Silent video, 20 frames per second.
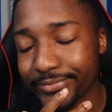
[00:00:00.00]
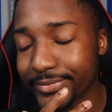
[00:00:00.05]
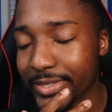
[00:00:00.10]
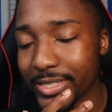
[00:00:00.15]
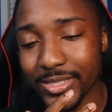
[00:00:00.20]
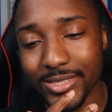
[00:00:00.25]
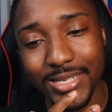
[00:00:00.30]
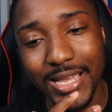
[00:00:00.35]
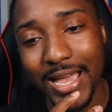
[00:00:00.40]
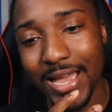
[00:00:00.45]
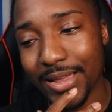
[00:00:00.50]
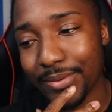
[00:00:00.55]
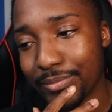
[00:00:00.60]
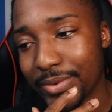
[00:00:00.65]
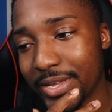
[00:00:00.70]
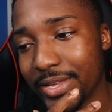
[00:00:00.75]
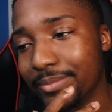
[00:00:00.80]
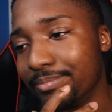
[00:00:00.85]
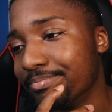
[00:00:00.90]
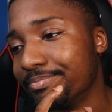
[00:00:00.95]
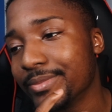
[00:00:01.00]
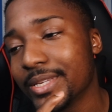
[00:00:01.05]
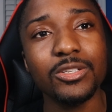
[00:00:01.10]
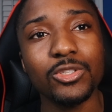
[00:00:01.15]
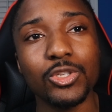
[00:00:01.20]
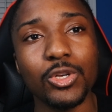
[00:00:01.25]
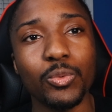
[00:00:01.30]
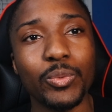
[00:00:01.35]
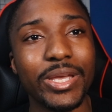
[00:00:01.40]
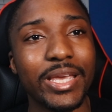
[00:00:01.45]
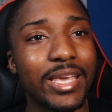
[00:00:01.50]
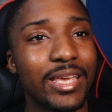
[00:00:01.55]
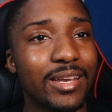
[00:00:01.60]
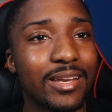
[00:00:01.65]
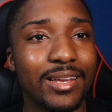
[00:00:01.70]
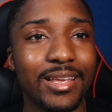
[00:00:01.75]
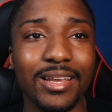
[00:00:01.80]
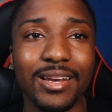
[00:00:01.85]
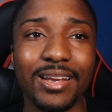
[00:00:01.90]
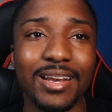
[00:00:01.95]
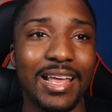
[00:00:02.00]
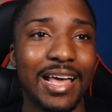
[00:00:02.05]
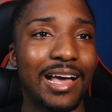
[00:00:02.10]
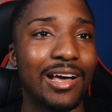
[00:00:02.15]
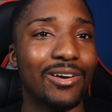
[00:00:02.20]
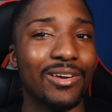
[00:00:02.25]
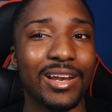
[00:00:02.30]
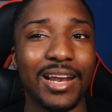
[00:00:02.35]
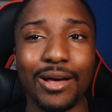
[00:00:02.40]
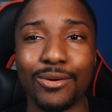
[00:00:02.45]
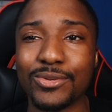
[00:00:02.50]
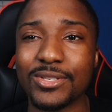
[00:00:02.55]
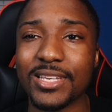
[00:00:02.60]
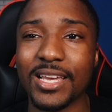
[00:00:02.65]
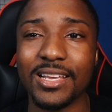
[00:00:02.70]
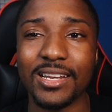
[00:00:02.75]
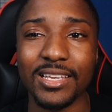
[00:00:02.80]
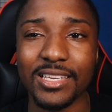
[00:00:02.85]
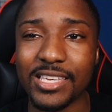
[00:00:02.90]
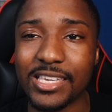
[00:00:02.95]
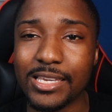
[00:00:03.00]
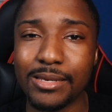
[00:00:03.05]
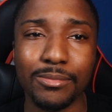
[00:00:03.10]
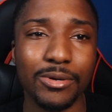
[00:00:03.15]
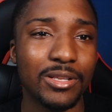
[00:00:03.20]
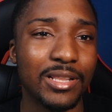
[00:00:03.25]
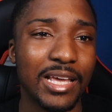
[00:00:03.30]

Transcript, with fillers: that's sad, man. So we eat an in and out and I was saying to Chemo,